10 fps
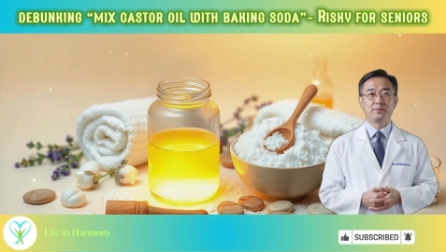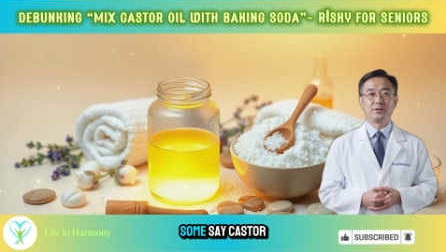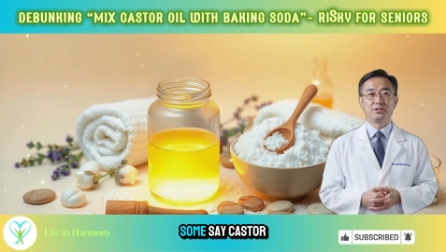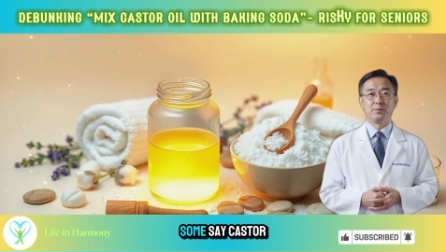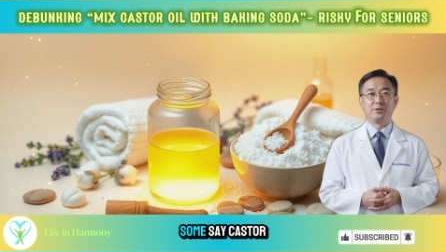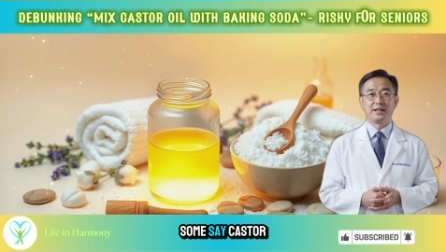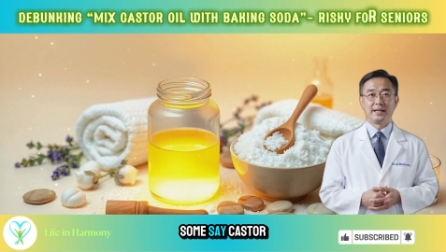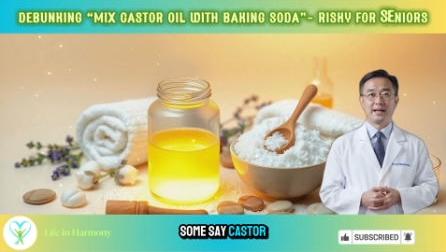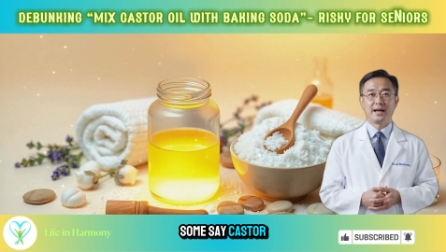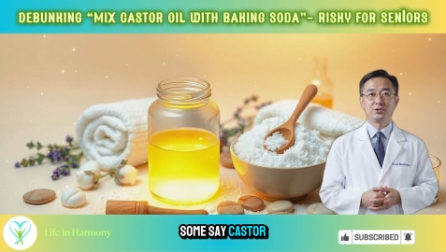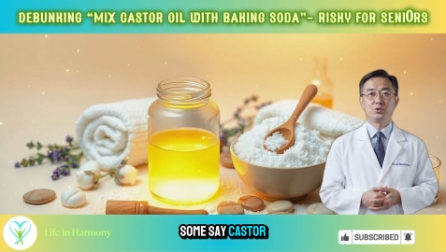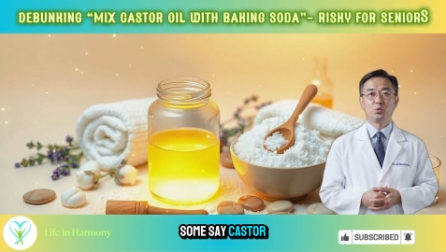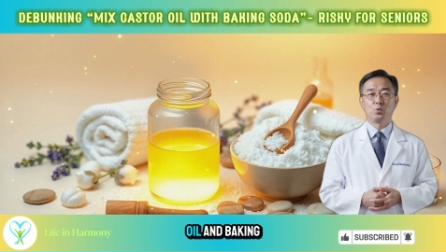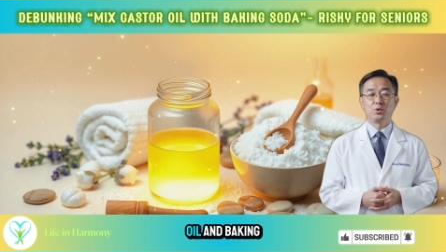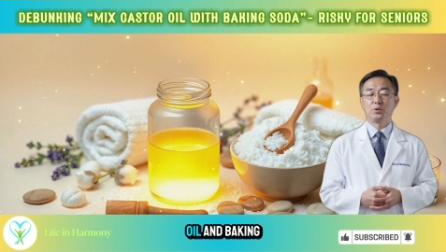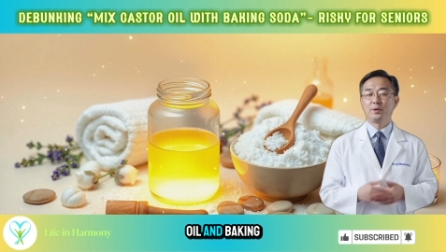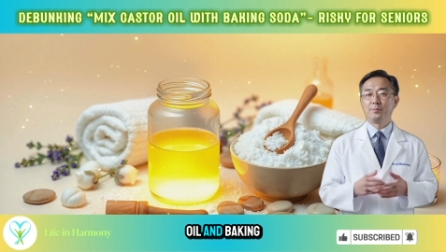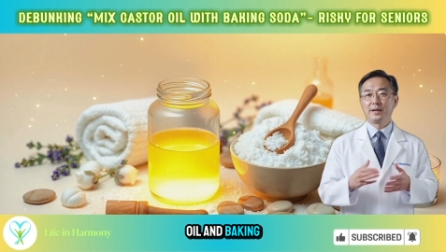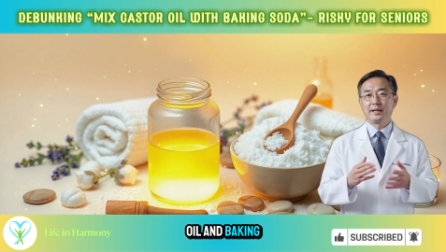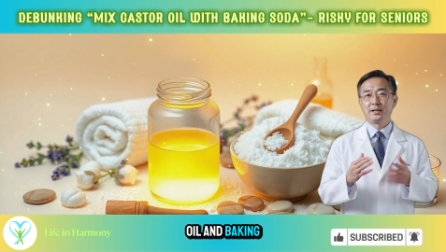Some say castor oil and
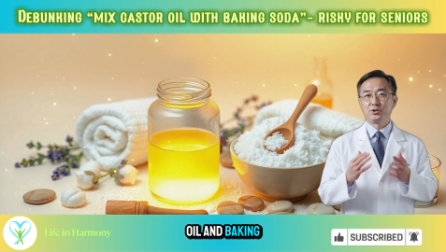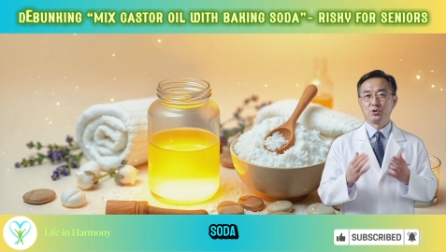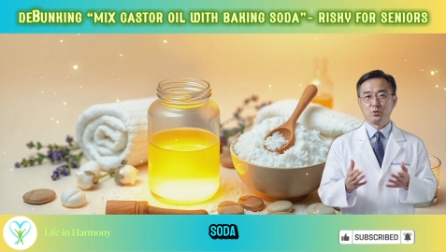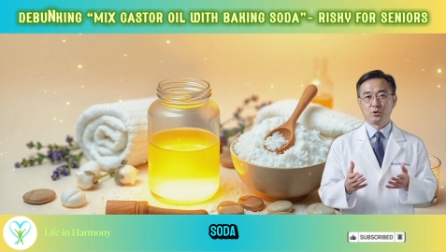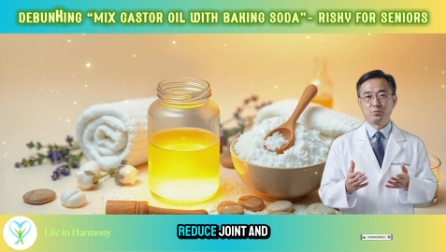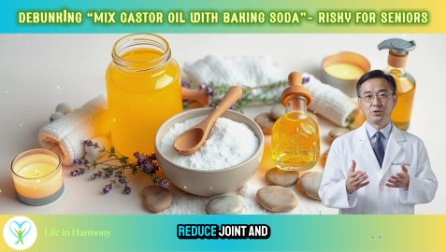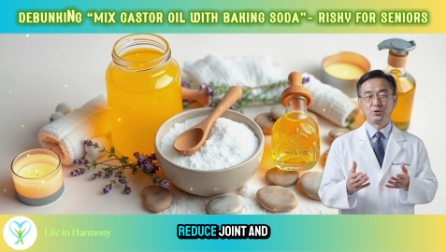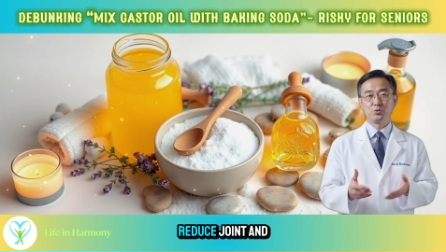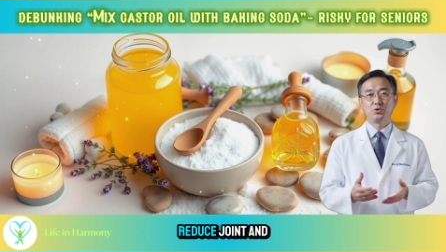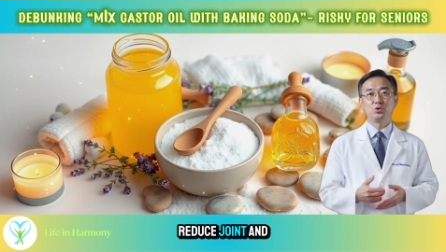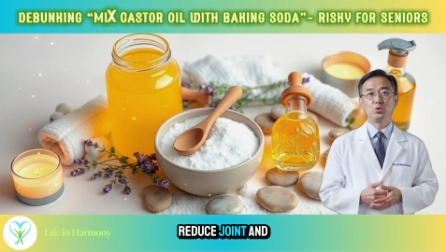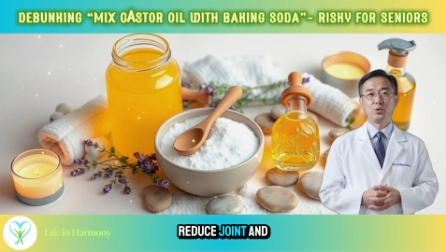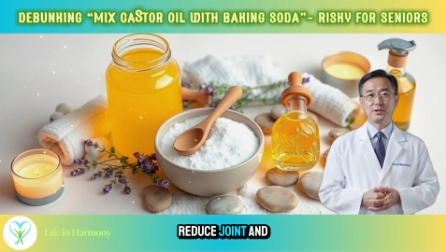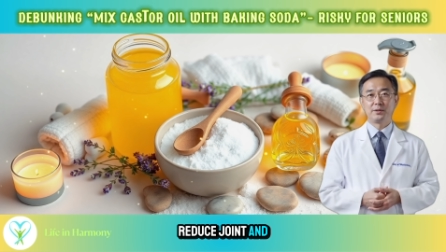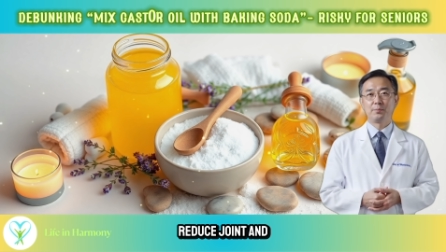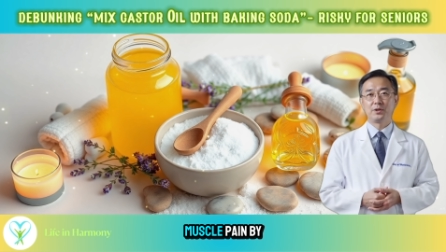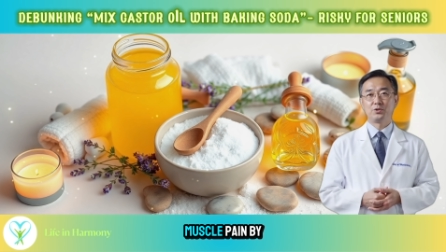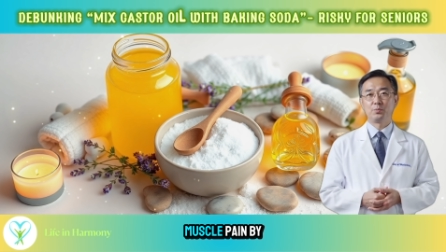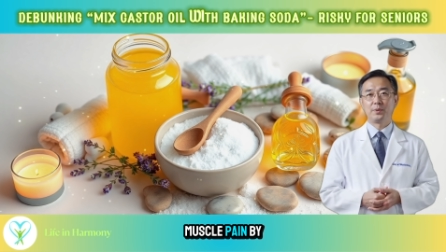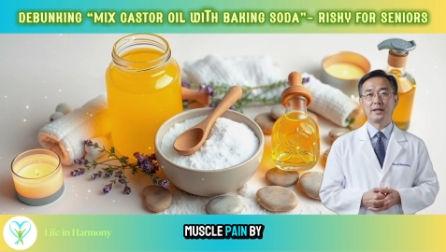baking soda reduce joint and
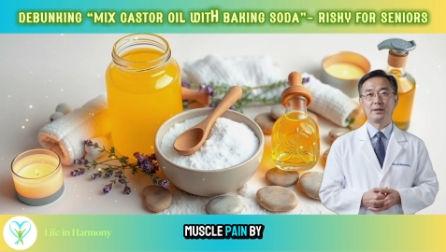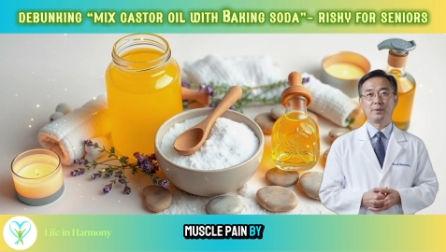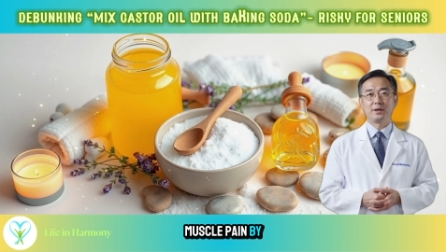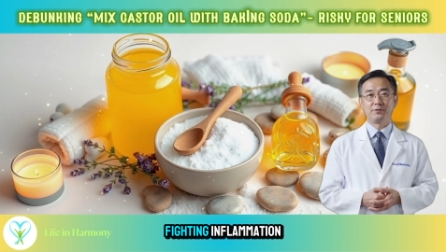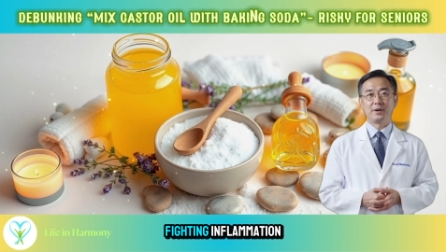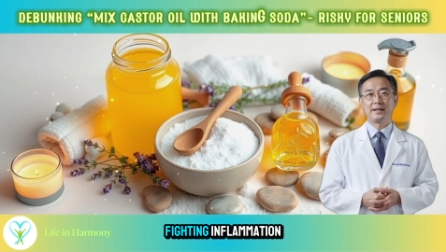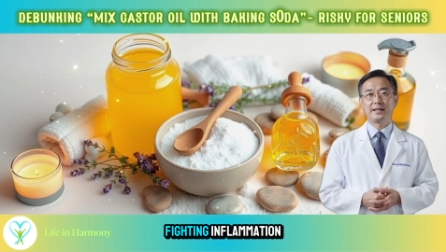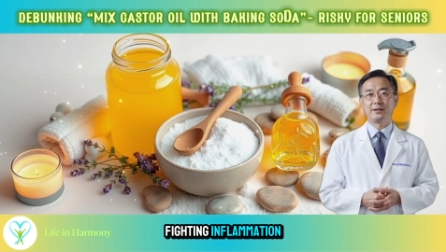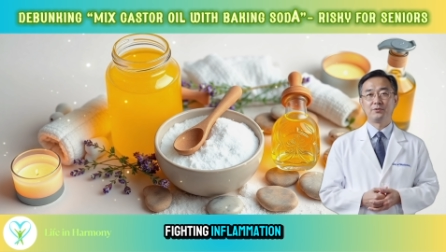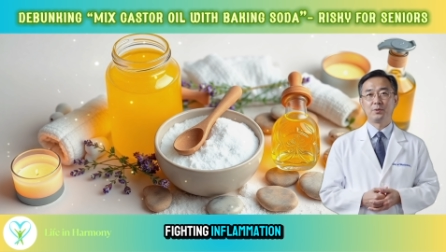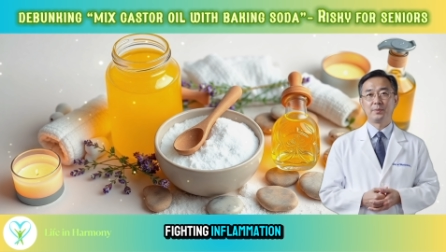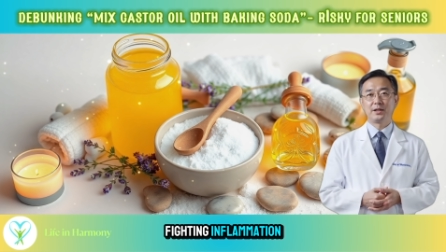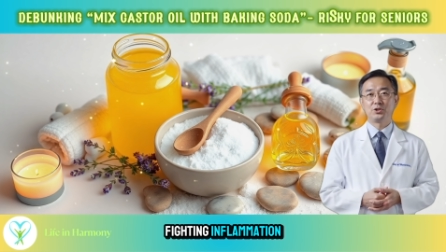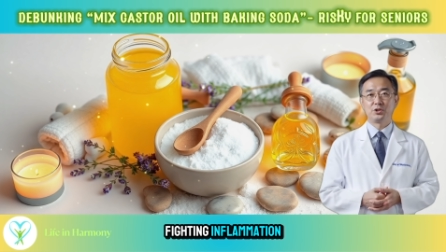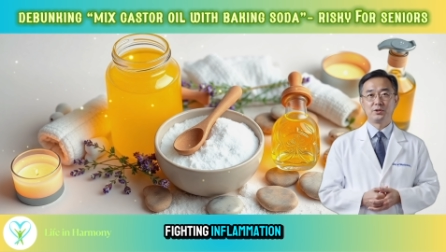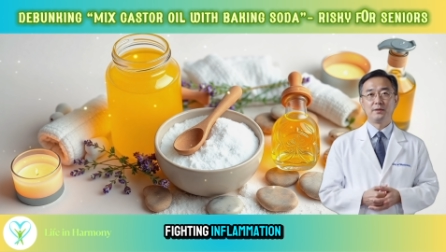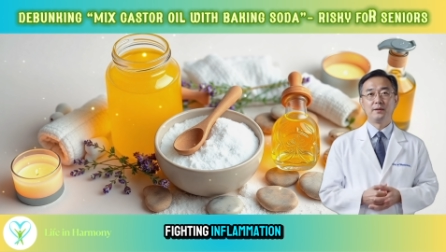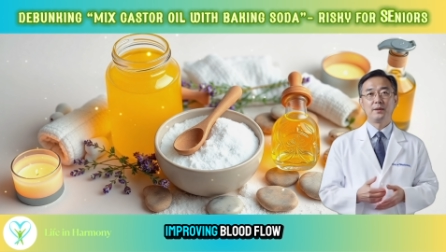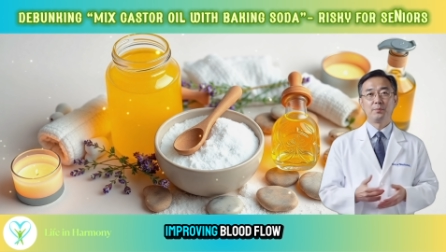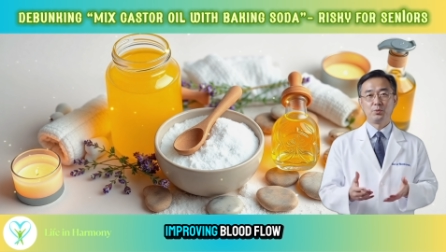muscle pain by fighting inflammation,
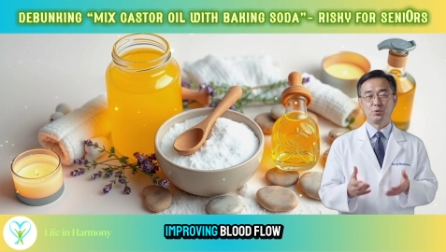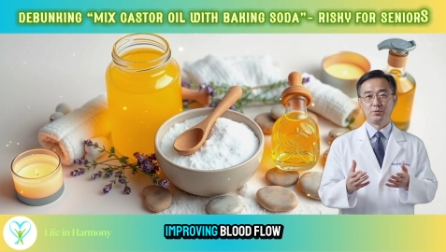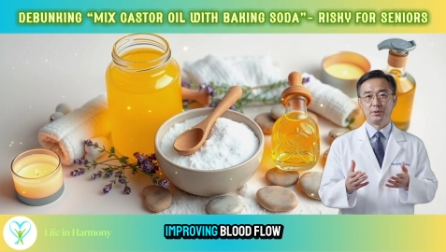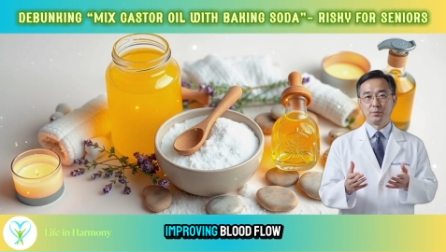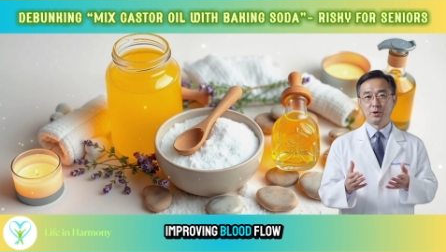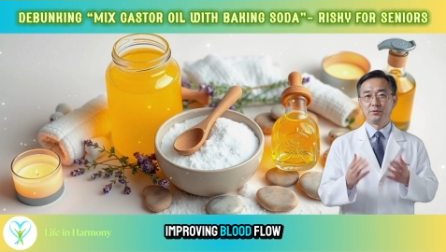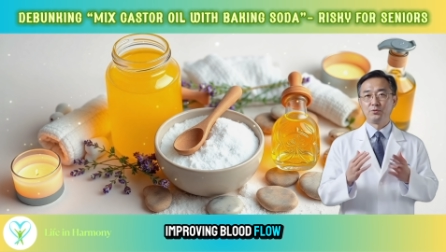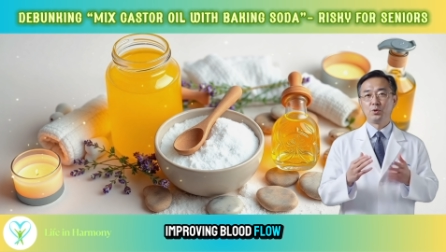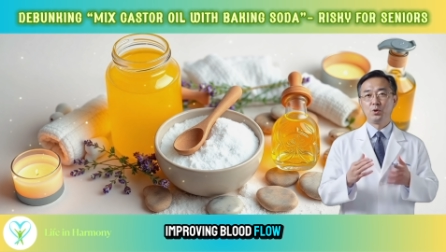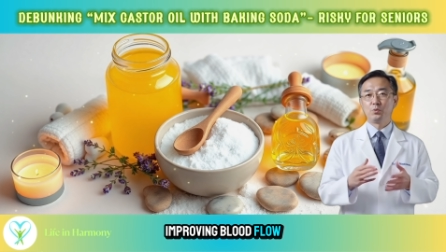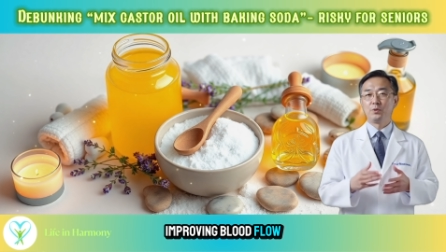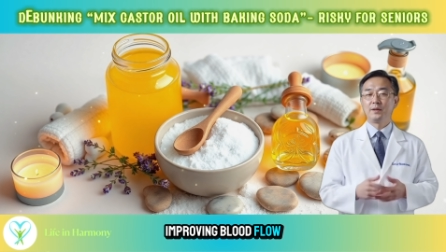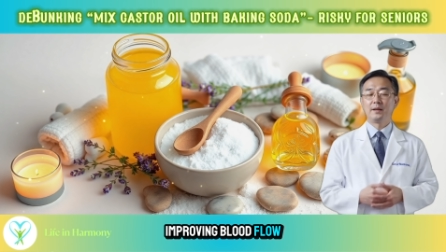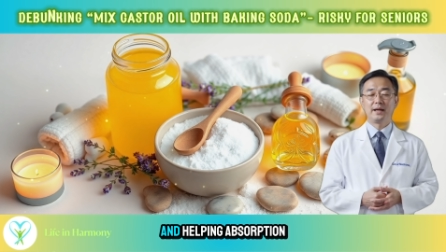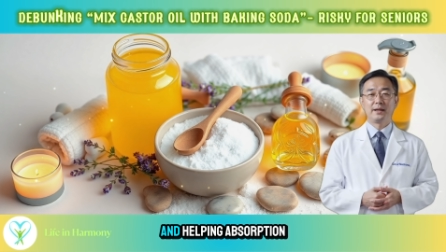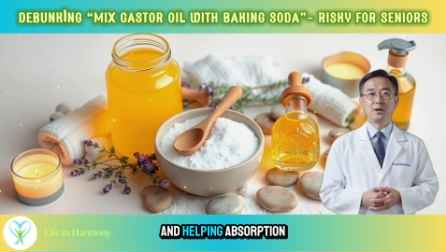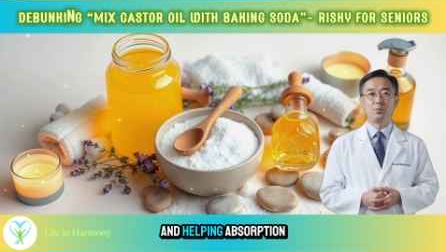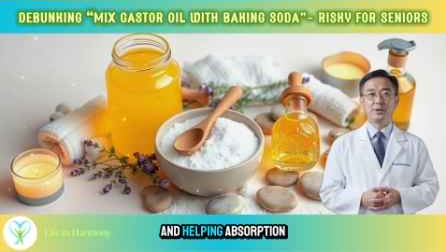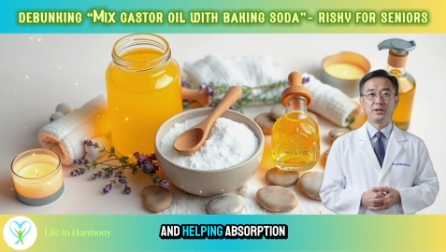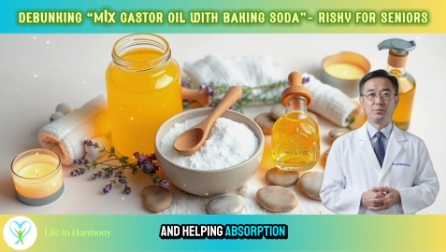improving blood flow, and
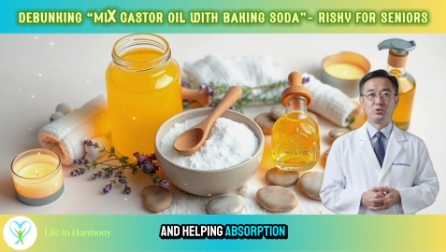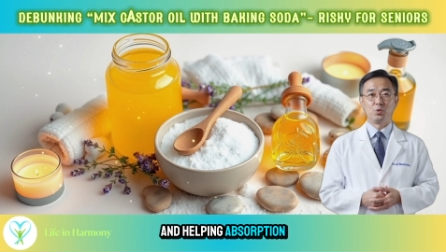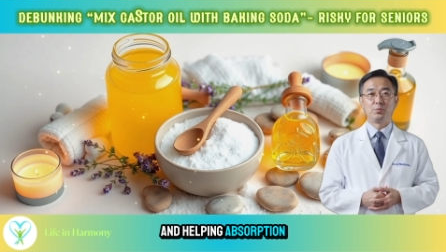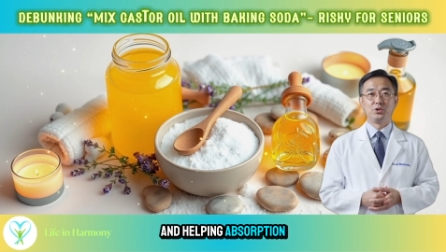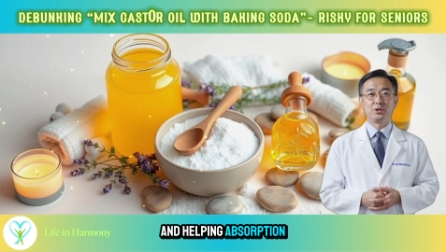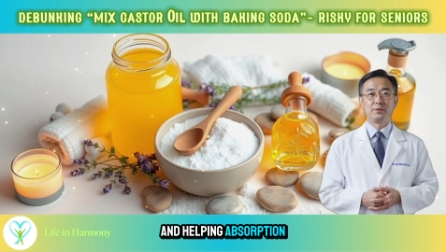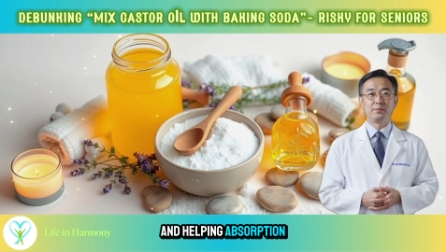helping absorption.